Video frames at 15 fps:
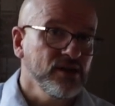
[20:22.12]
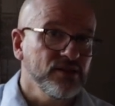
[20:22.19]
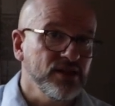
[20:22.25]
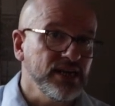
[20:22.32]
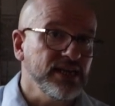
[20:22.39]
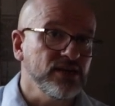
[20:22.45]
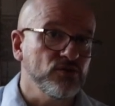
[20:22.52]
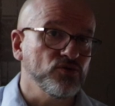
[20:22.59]
the
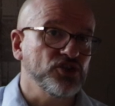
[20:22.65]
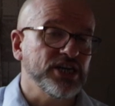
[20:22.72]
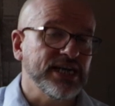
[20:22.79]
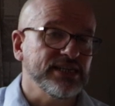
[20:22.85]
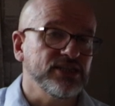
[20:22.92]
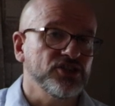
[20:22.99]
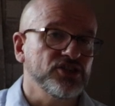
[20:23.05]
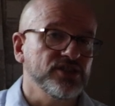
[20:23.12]
legal
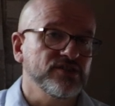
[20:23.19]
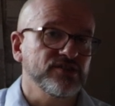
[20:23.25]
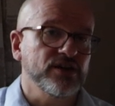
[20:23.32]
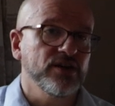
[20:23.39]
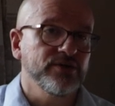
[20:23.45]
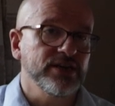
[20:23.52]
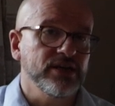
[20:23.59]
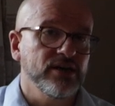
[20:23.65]
challenge that's
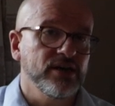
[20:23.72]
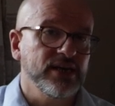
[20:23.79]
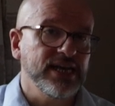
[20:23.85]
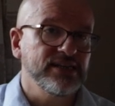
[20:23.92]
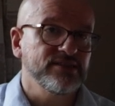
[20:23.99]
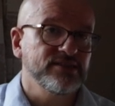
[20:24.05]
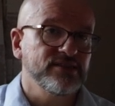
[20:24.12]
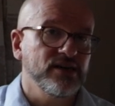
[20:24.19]
going
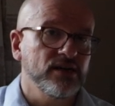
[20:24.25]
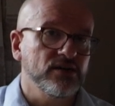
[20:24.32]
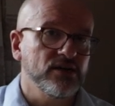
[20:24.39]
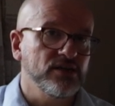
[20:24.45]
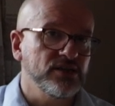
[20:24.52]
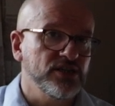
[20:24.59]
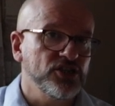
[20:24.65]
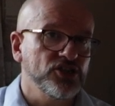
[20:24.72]
against
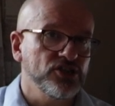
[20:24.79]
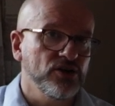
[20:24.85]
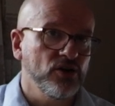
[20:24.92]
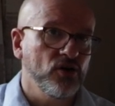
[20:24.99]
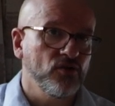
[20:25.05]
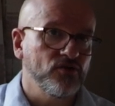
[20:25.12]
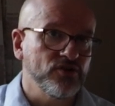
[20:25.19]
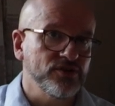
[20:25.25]
unconditional
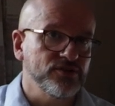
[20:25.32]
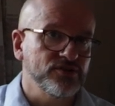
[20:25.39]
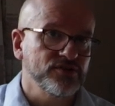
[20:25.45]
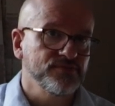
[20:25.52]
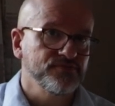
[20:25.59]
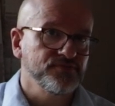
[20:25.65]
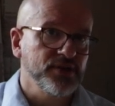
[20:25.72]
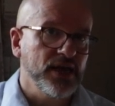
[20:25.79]
offers.
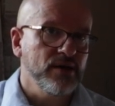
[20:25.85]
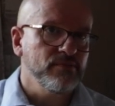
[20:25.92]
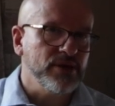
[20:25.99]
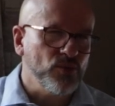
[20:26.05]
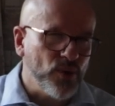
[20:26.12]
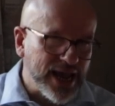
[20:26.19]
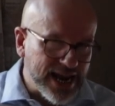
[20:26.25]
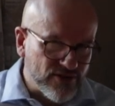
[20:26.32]

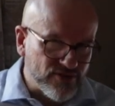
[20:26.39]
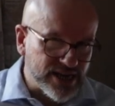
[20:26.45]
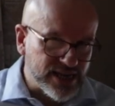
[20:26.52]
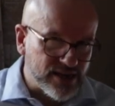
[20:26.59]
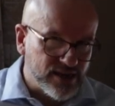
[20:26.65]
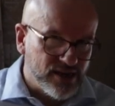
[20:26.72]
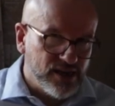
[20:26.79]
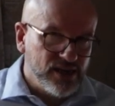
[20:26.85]
Be wary.
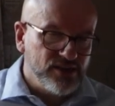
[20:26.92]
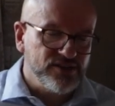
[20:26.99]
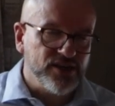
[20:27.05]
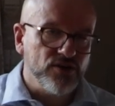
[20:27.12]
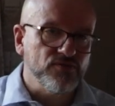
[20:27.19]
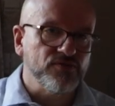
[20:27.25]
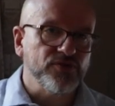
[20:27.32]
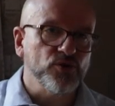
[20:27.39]

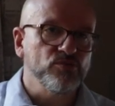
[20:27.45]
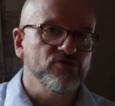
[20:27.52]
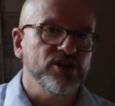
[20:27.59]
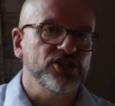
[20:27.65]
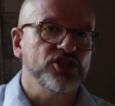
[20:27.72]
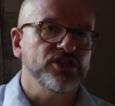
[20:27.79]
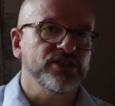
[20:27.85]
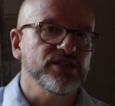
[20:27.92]
Don't feel
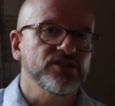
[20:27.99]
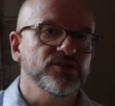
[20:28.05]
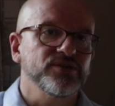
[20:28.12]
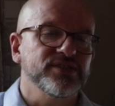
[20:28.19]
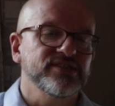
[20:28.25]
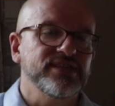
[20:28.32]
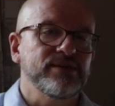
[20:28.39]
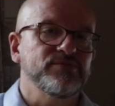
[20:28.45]
pressured into
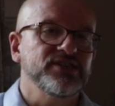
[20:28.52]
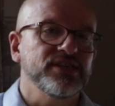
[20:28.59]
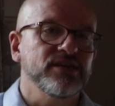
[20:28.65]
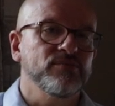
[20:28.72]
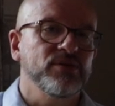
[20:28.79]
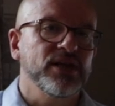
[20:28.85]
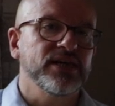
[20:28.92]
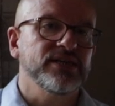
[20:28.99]
accepting a
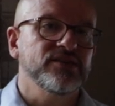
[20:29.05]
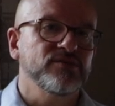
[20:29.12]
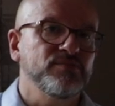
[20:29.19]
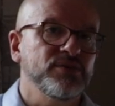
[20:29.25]
place